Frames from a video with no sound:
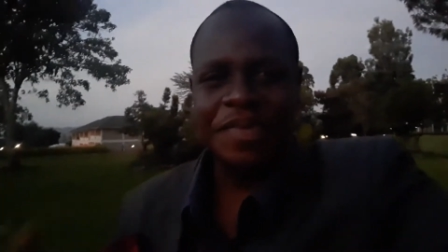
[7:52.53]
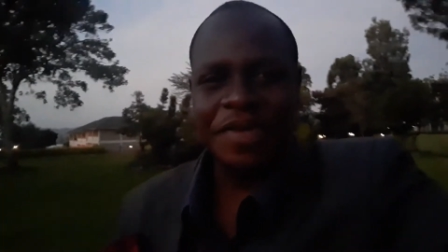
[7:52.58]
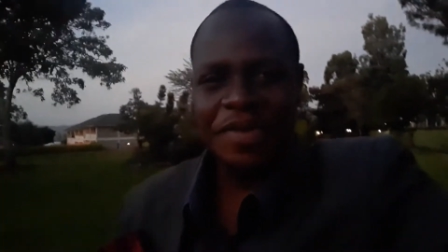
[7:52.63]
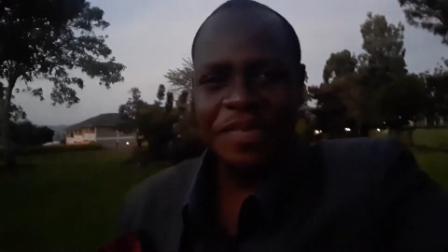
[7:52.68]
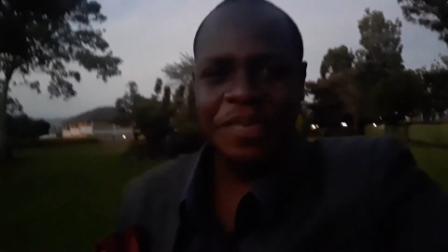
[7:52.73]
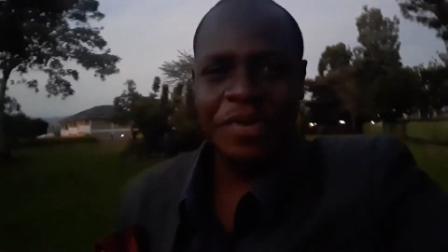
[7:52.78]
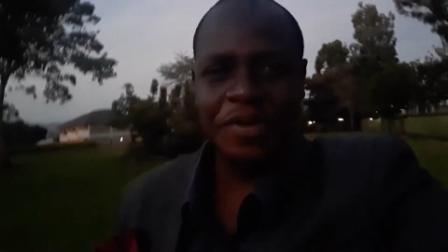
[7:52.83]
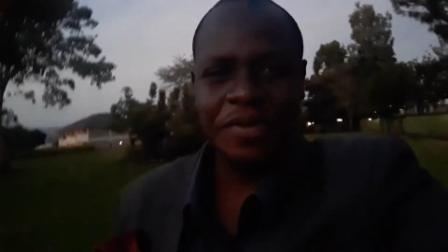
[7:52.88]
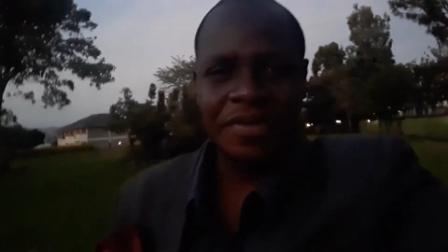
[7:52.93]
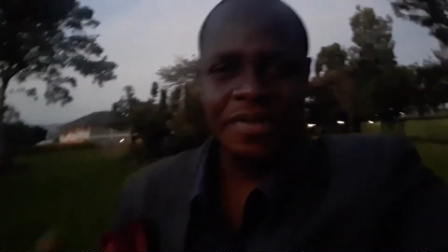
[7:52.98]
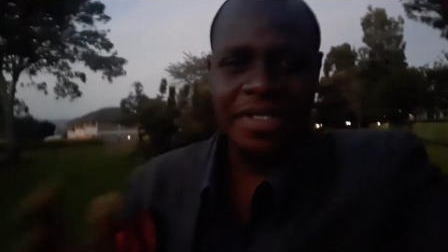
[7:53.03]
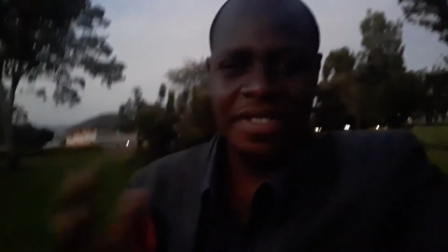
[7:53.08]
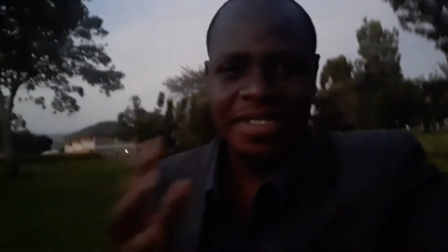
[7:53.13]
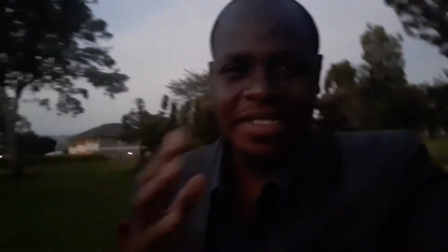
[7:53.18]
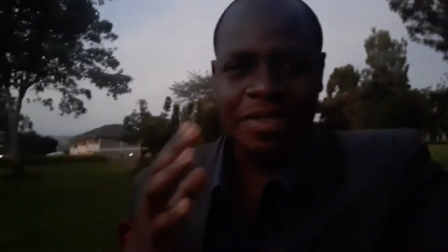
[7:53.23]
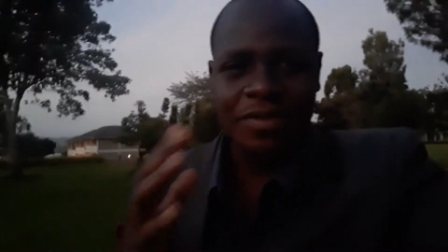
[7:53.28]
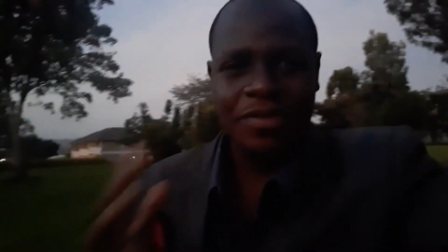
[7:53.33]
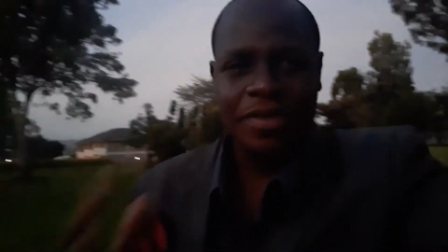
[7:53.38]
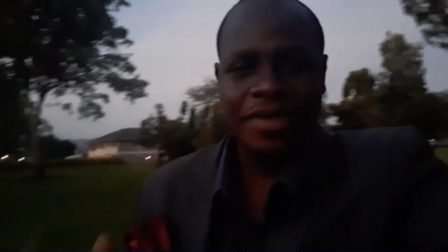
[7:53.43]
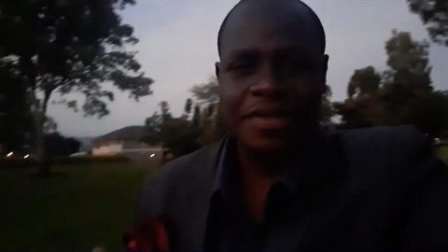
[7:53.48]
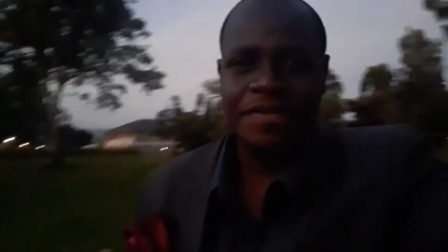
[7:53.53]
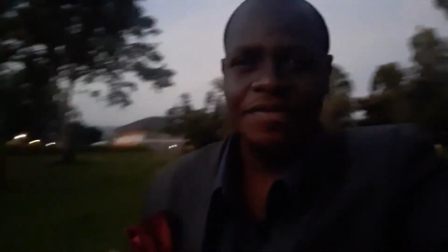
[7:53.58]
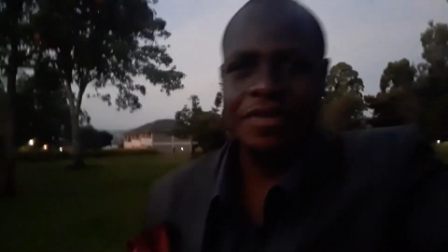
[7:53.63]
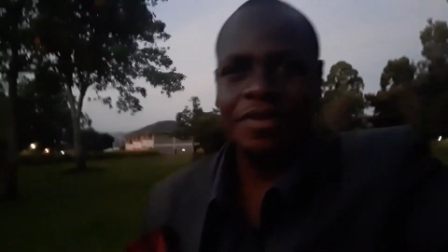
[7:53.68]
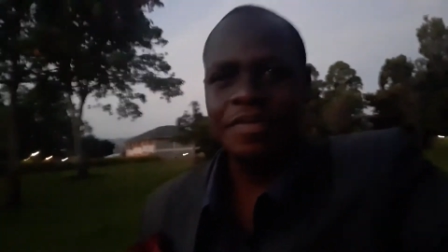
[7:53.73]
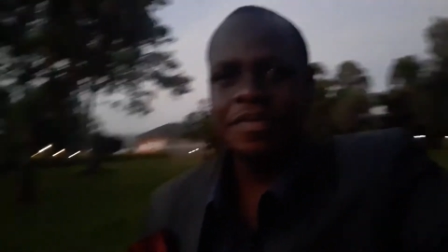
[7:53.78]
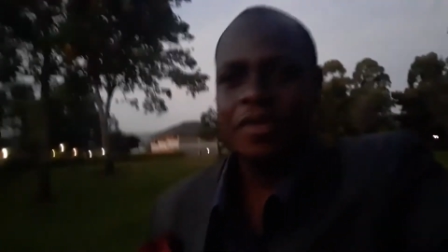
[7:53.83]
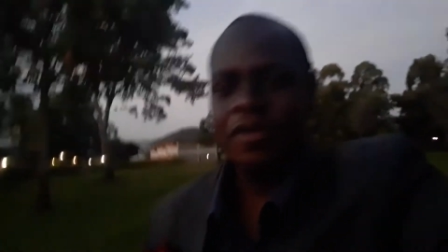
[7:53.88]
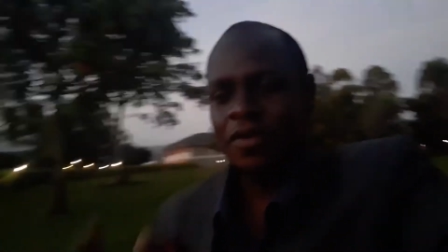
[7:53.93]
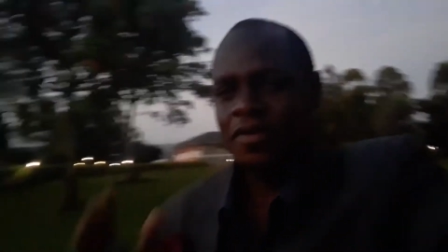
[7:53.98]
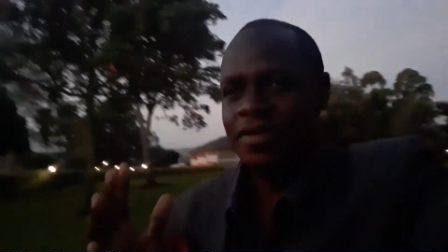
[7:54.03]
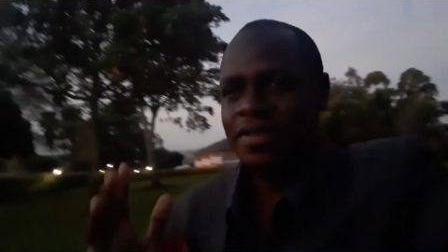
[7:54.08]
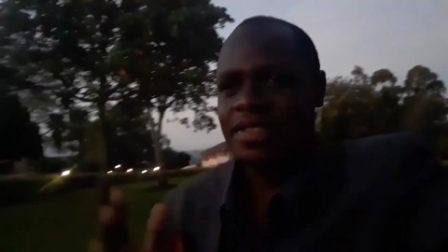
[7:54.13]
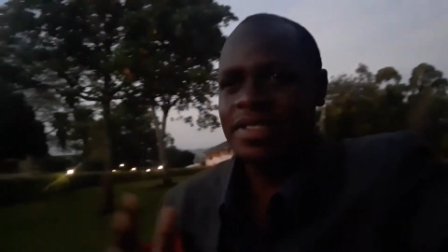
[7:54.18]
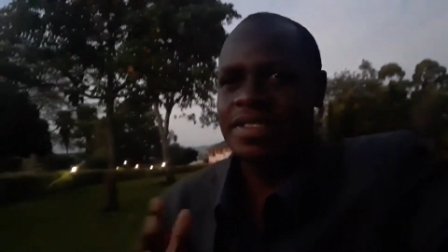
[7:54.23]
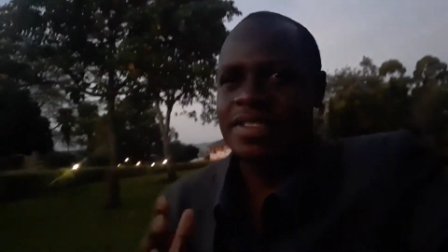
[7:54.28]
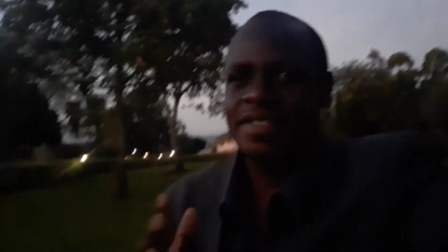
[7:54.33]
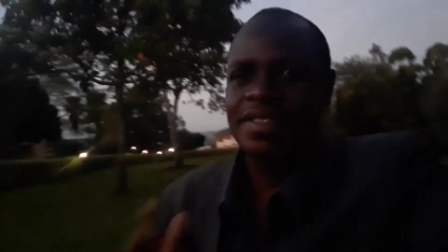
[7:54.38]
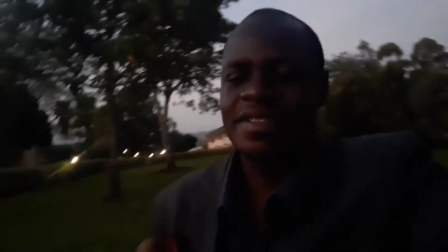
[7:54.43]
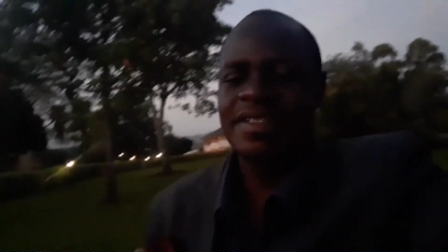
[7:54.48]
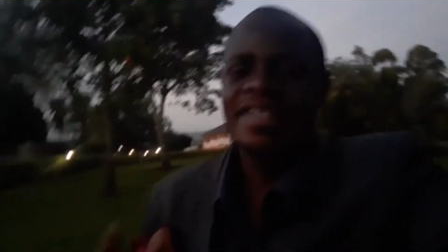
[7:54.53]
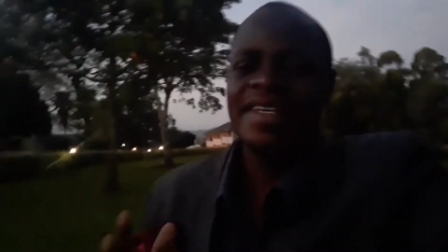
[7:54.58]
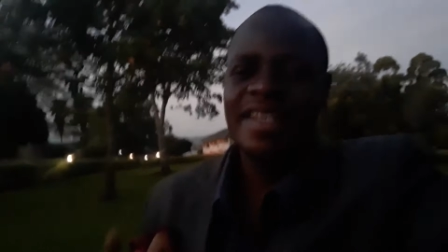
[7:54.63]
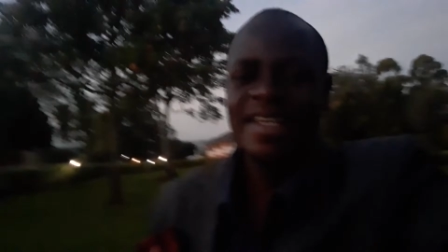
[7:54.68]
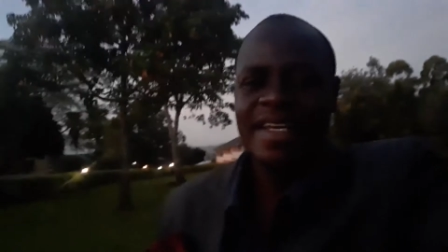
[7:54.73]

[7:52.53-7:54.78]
people get away from all this